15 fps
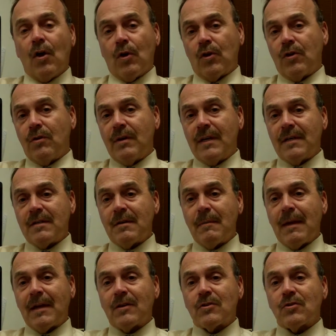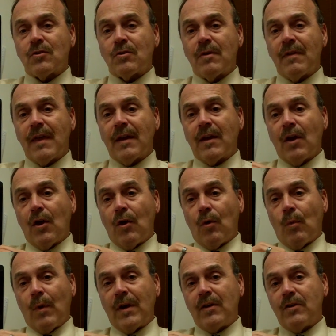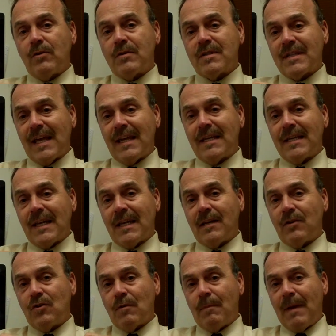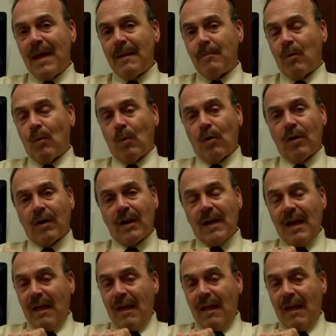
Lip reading: you need to make sure that when you send in your paperwork,